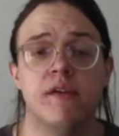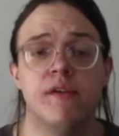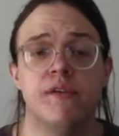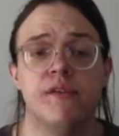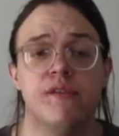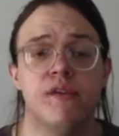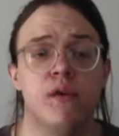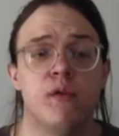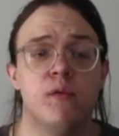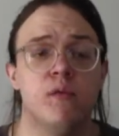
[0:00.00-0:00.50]

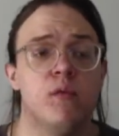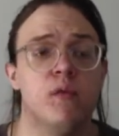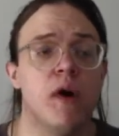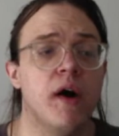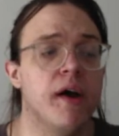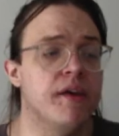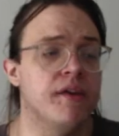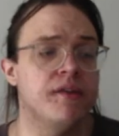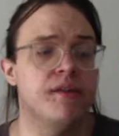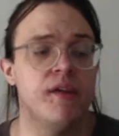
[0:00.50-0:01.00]
So
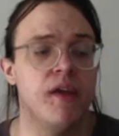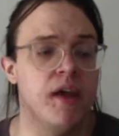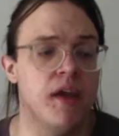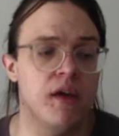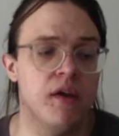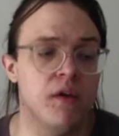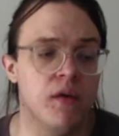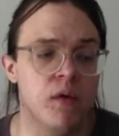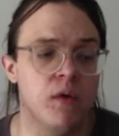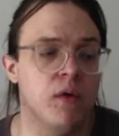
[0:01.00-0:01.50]
why
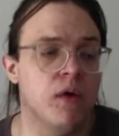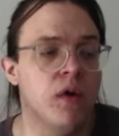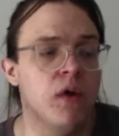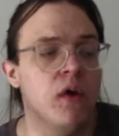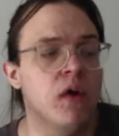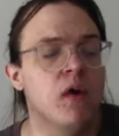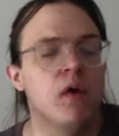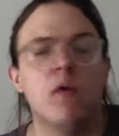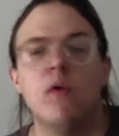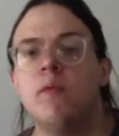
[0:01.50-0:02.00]
say, you know,
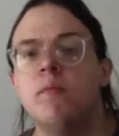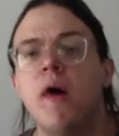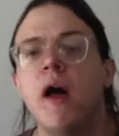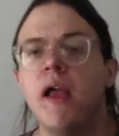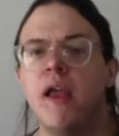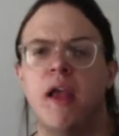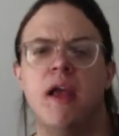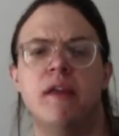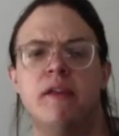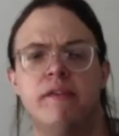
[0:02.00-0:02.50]
well, my
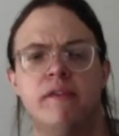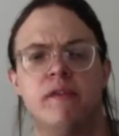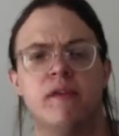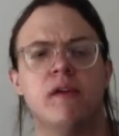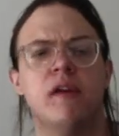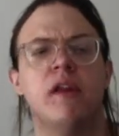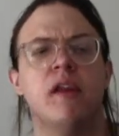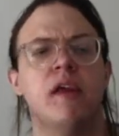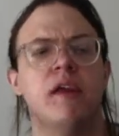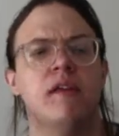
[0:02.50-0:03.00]
hands are
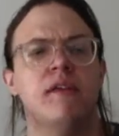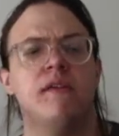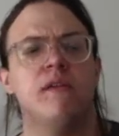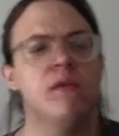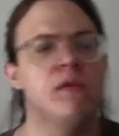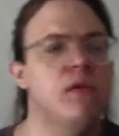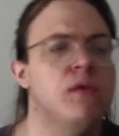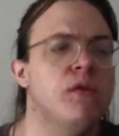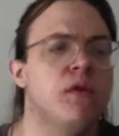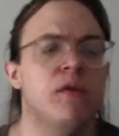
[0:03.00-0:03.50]
clean, so
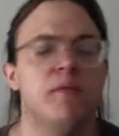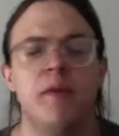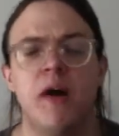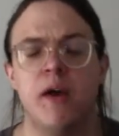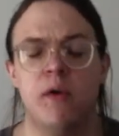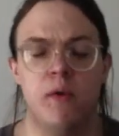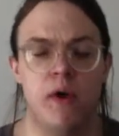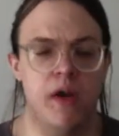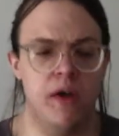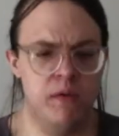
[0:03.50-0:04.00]
you do it
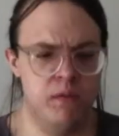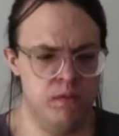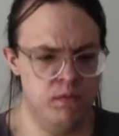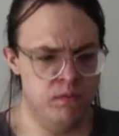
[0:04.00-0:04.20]
my way.